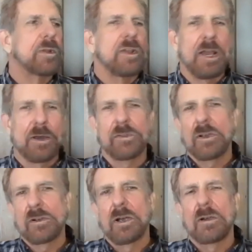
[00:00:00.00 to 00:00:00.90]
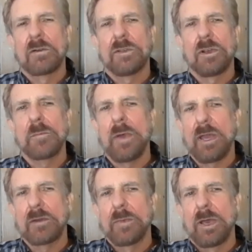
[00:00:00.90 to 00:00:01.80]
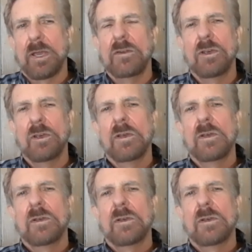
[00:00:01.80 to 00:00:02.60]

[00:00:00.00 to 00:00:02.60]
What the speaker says: But now there are man-made